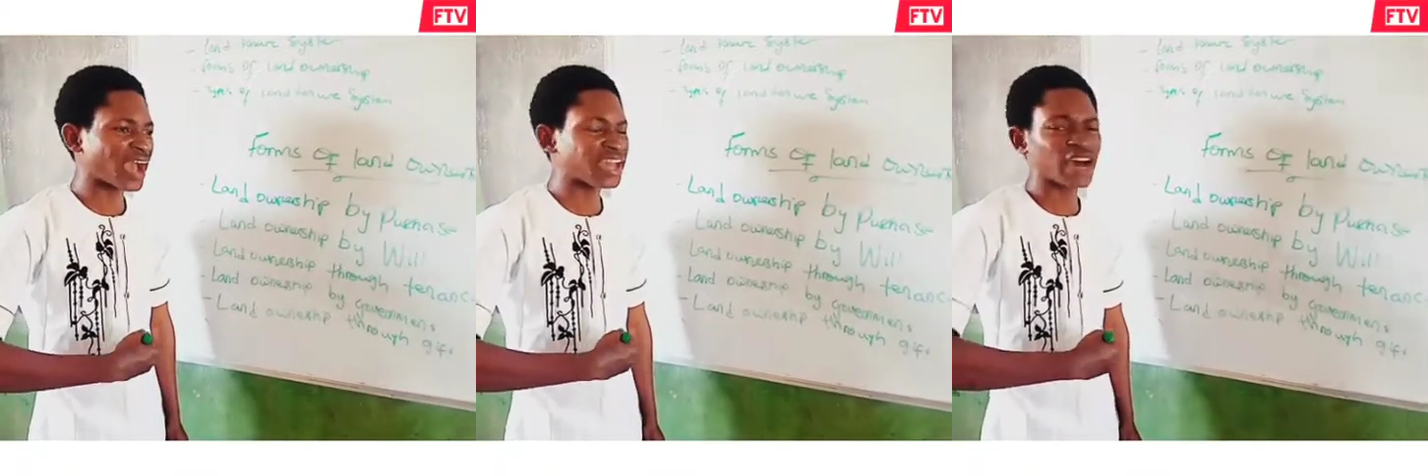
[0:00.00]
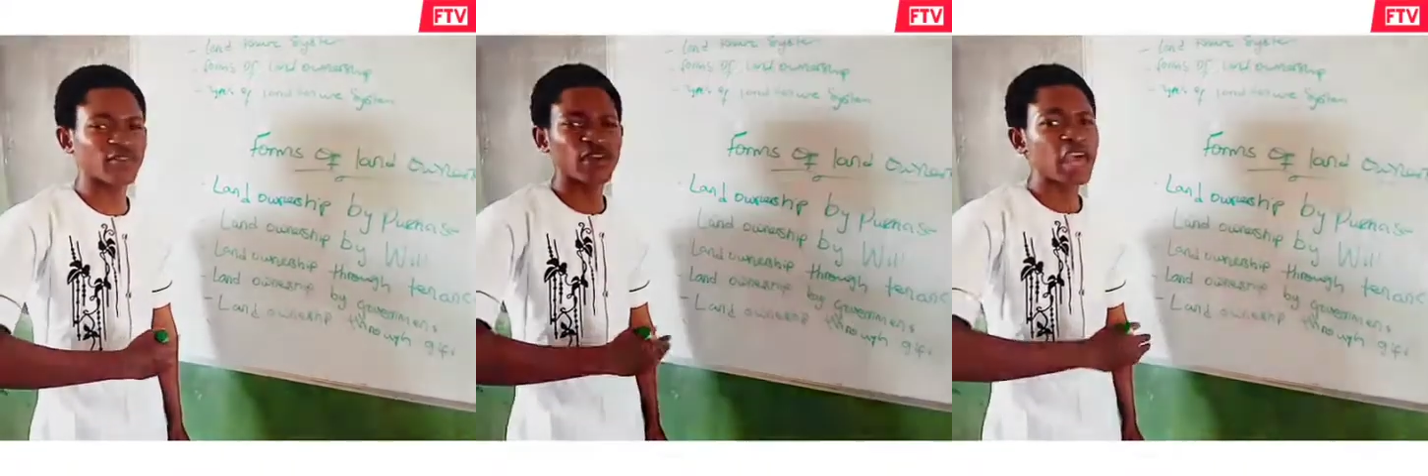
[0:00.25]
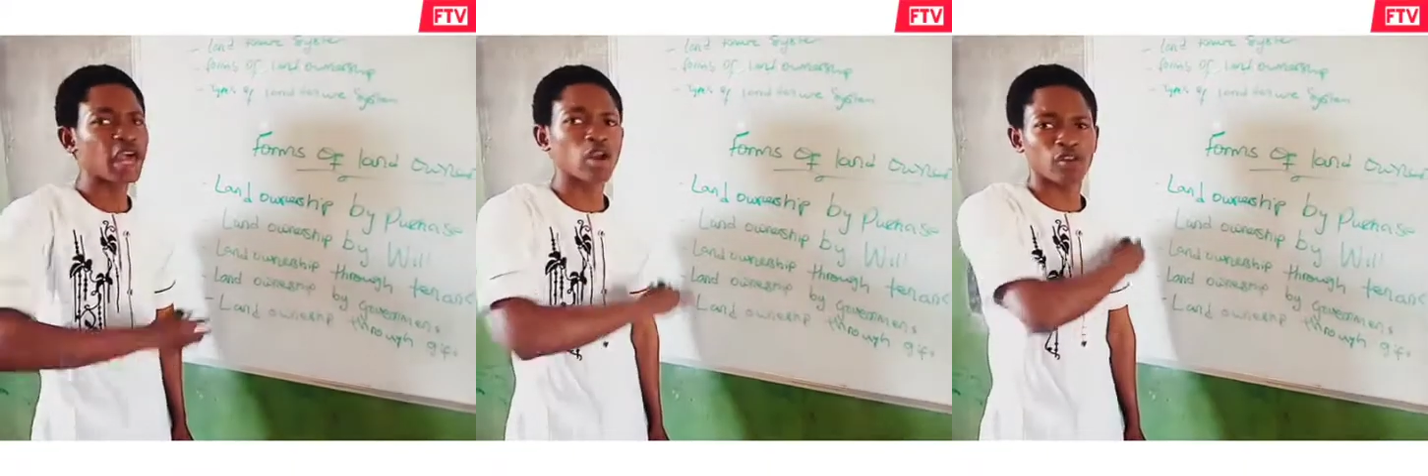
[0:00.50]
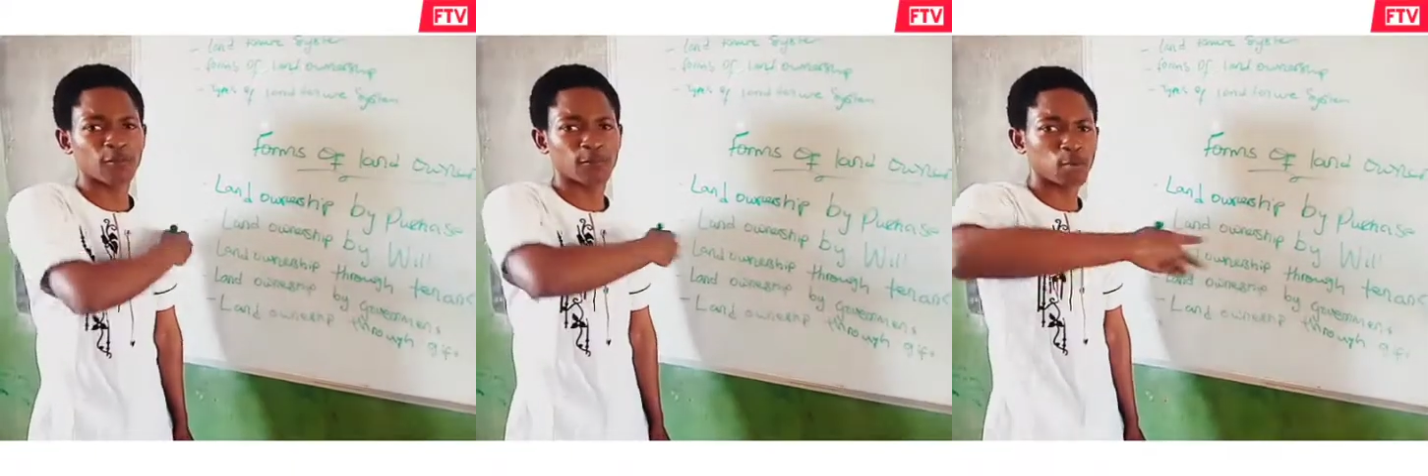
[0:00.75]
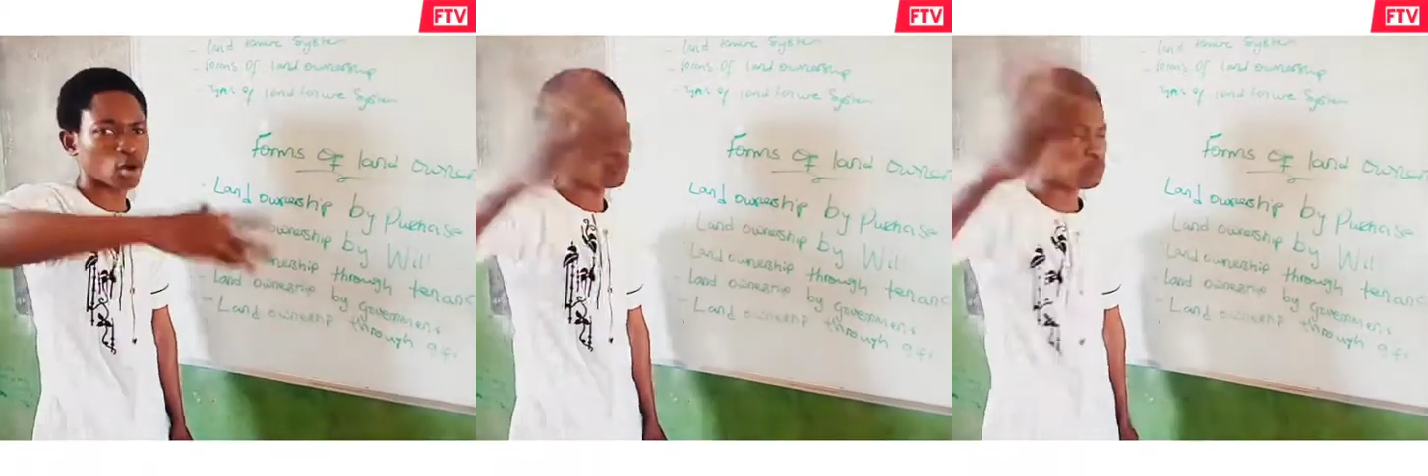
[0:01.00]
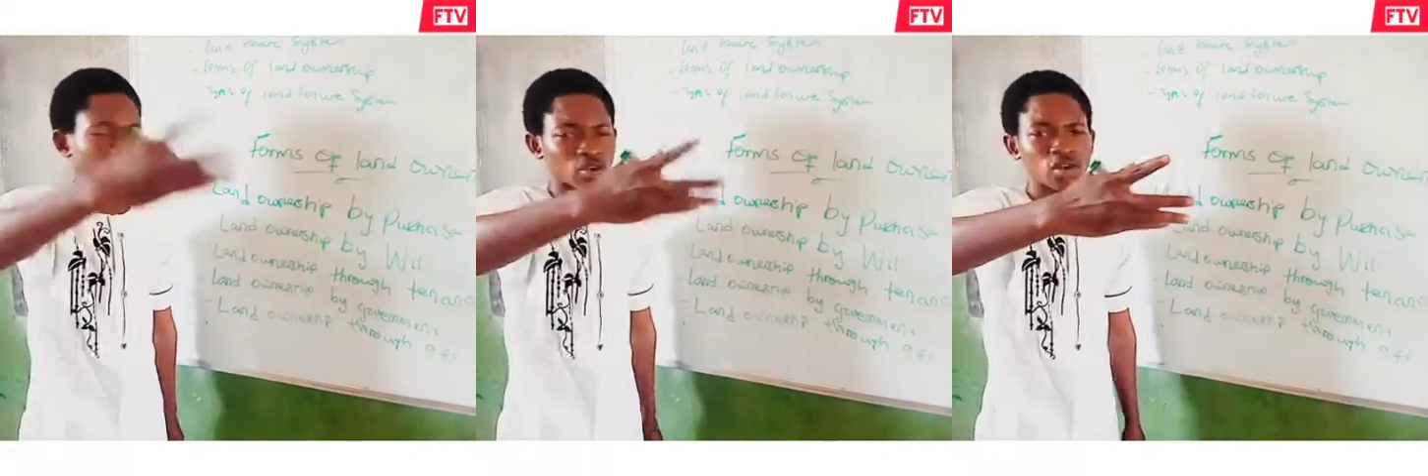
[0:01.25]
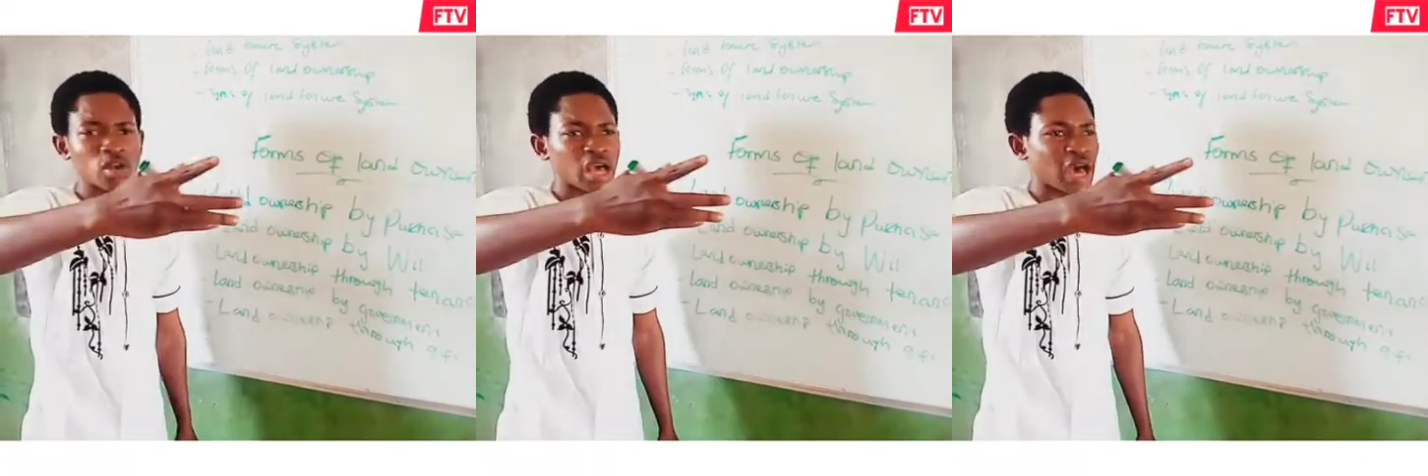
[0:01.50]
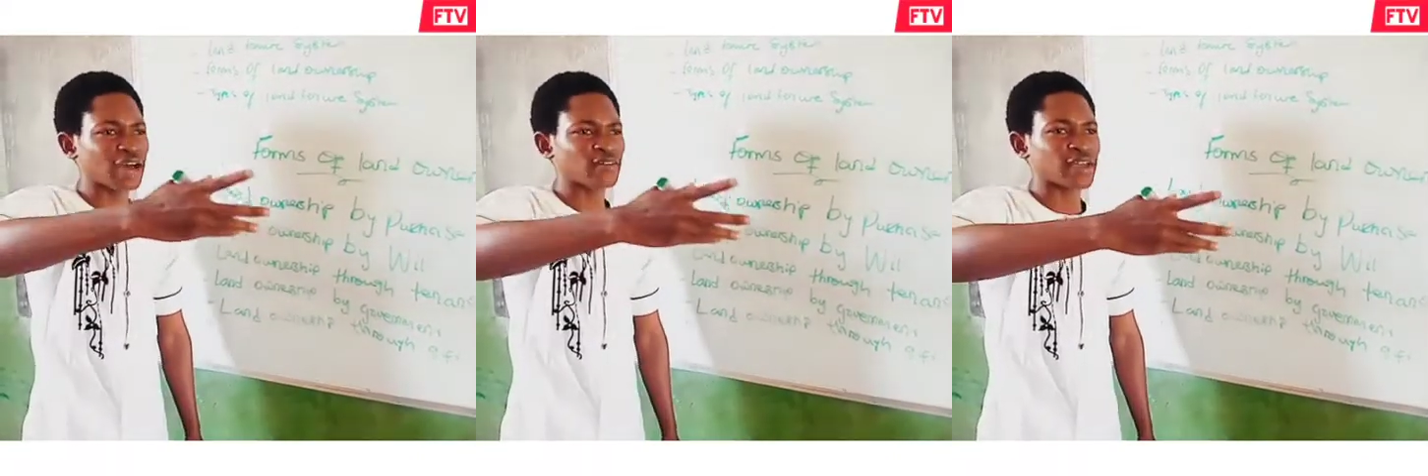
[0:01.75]
have a lot of plot.
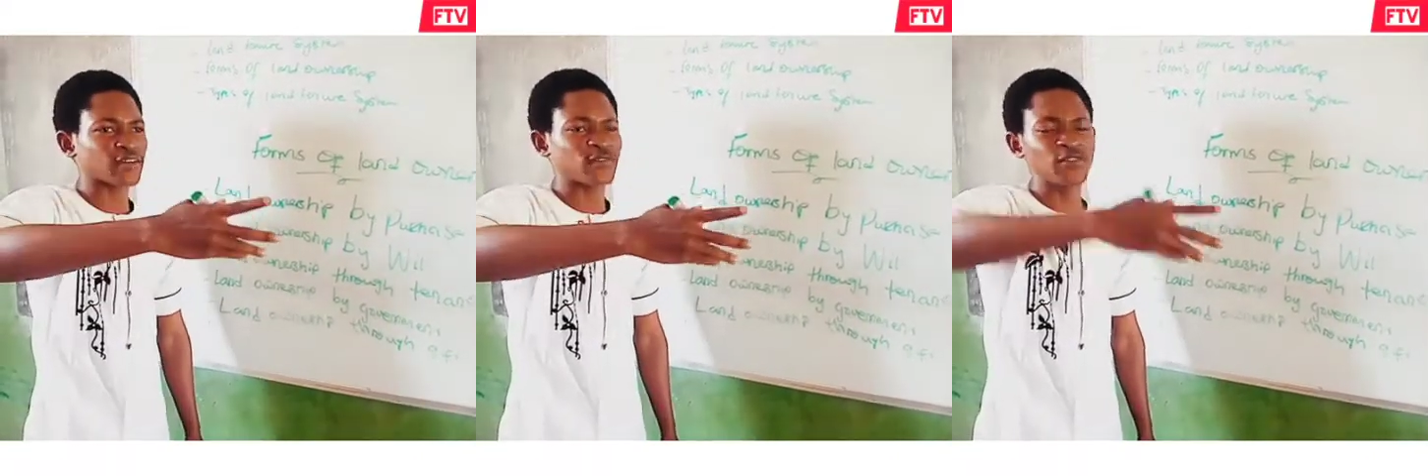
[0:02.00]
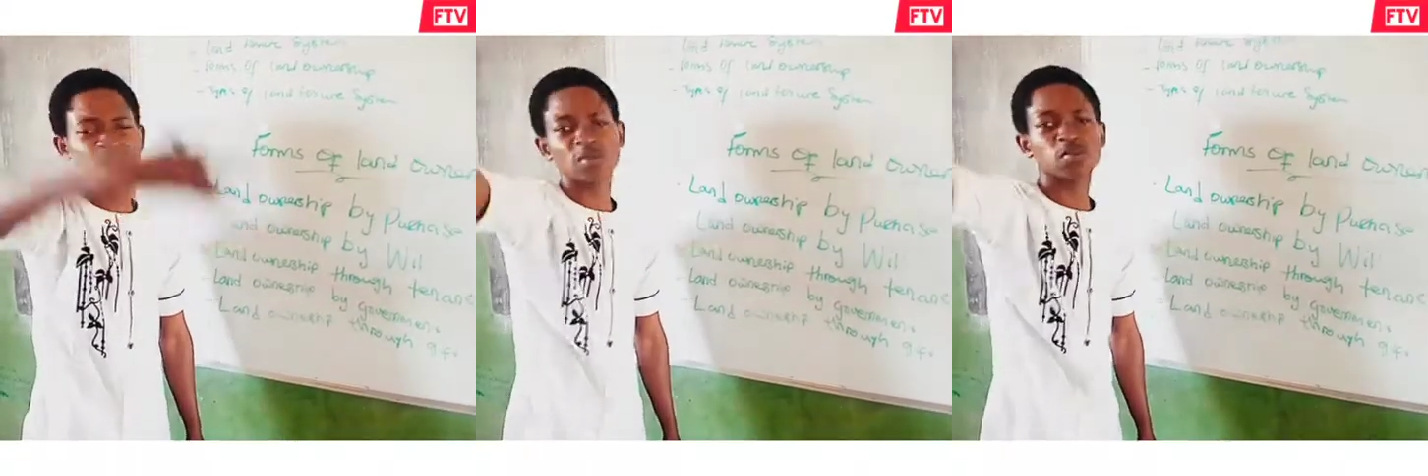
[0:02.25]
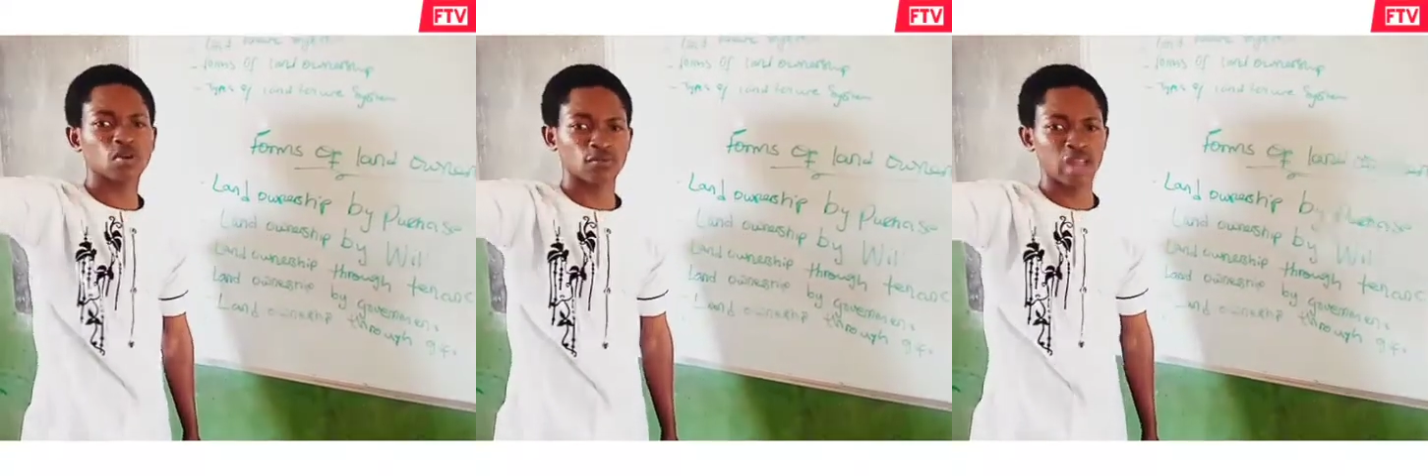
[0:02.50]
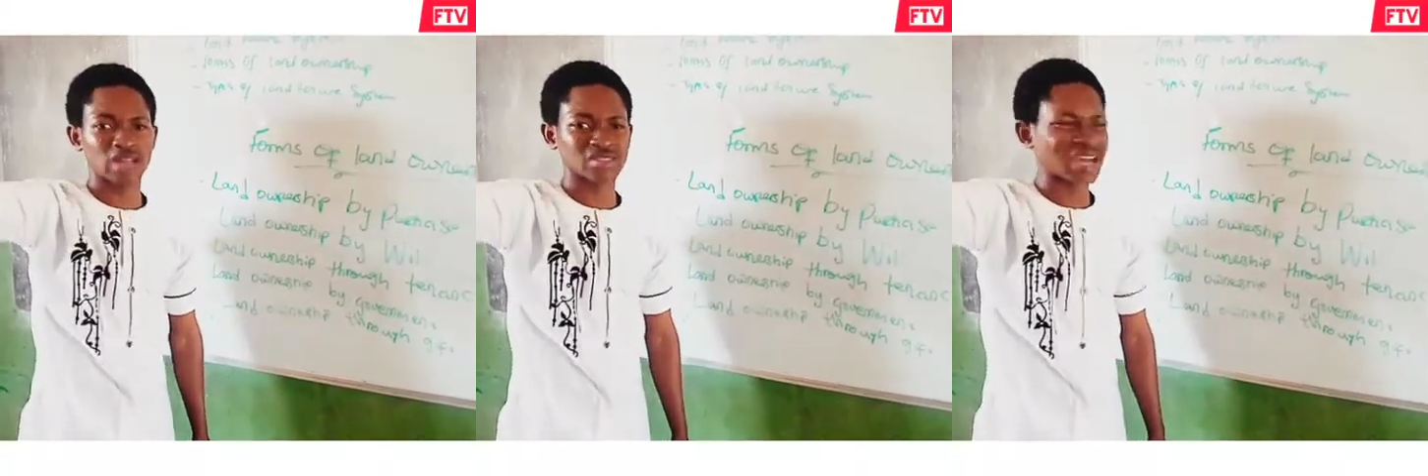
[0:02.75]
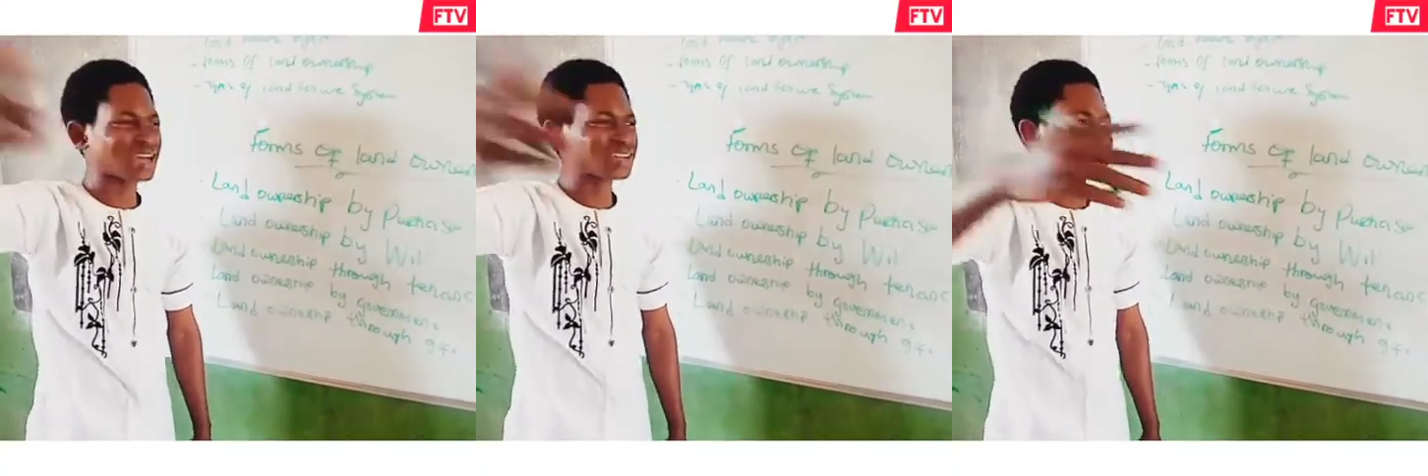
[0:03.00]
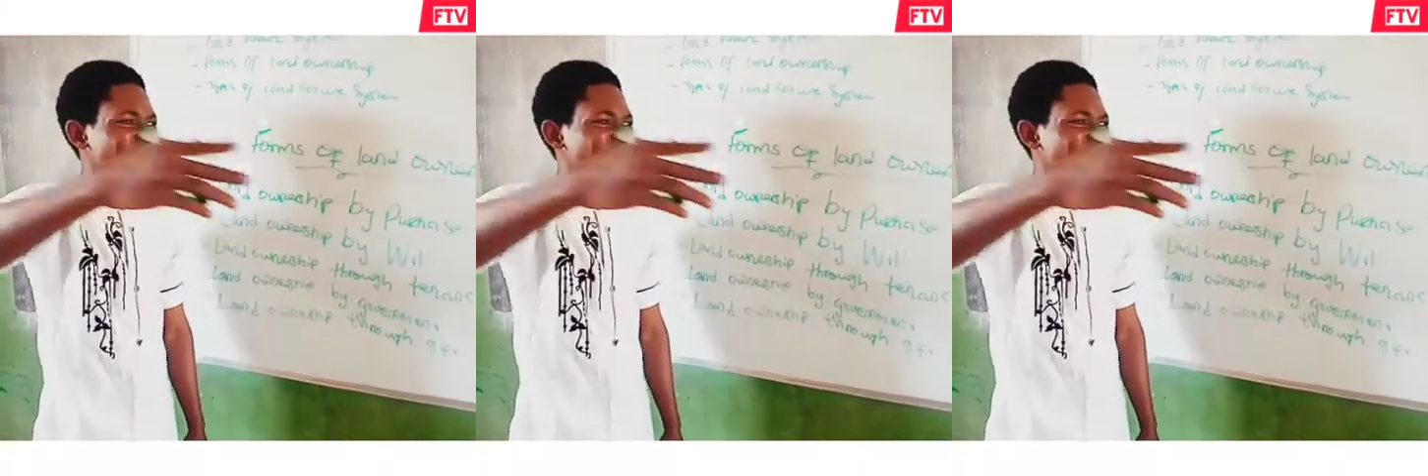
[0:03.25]
I have like 50 plot of land, and